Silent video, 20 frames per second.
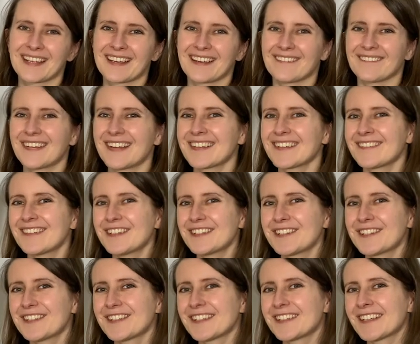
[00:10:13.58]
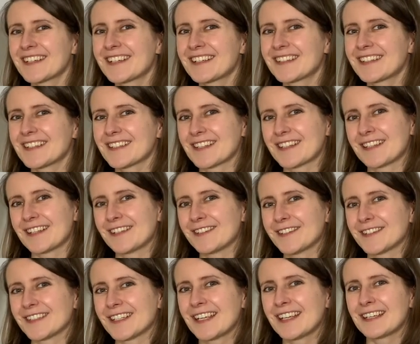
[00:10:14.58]
One question that I get asked a
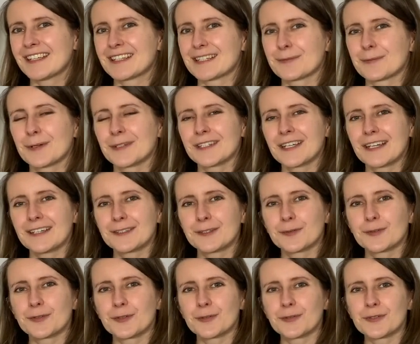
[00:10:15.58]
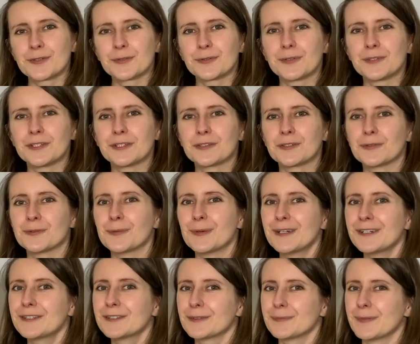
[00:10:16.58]
lot is what kind of shoes do you need to
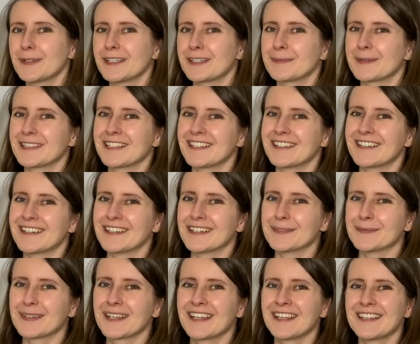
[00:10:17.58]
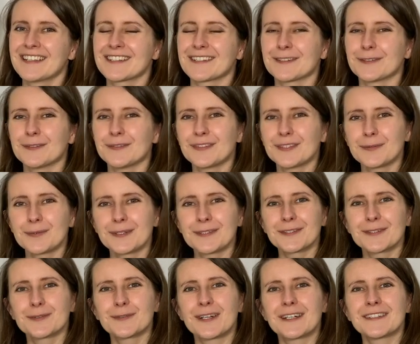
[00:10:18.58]
wear to play a pedal harp? So if you want
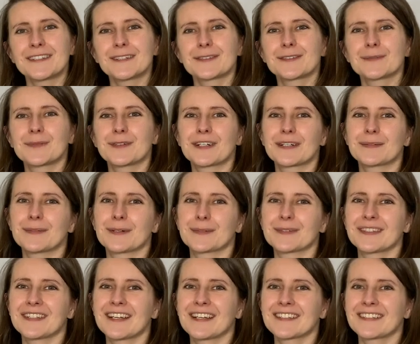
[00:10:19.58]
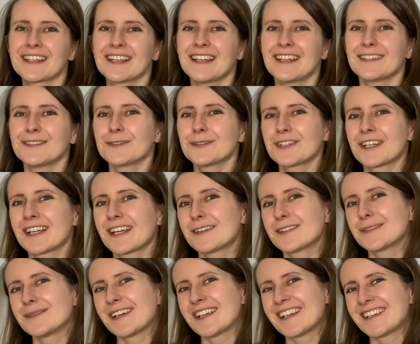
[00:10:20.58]
to find out more about that, do check
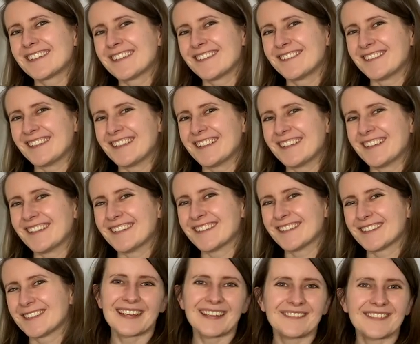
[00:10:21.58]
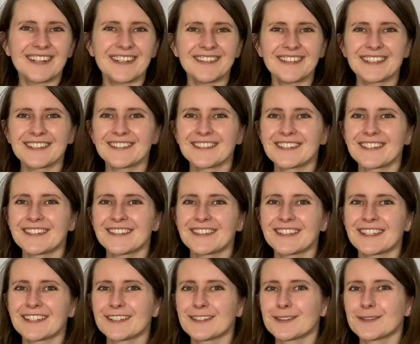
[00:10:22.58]
out my other video. I'm going to see you
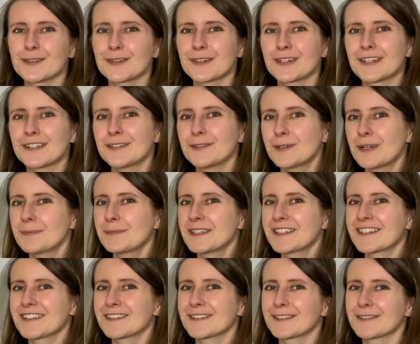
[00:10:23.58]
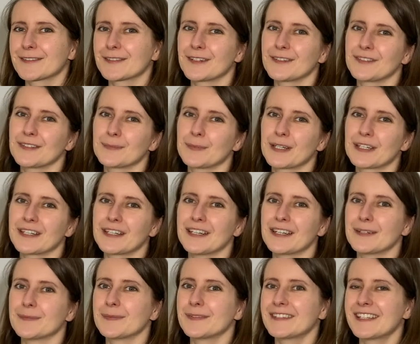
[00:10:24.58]
here for a new episode of Coffee Break
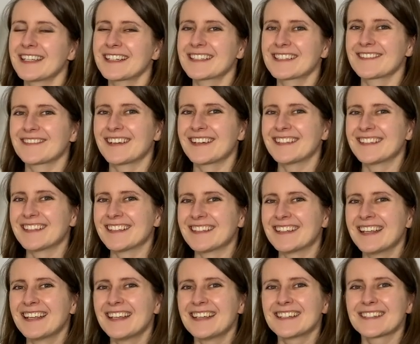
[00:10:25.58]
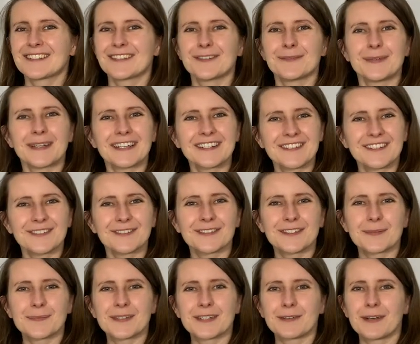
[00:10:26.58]
Harp next Friday, so make sure to
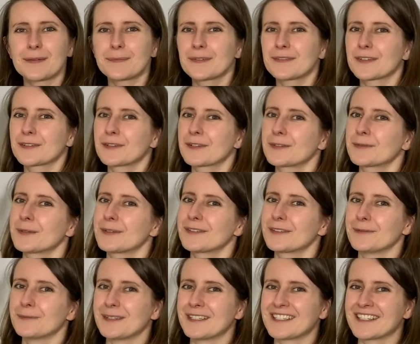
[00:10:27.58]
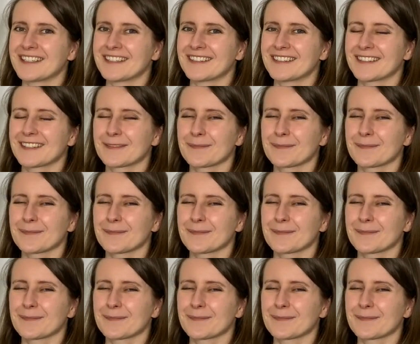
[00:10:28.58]
subscribe if you don't want to miss it.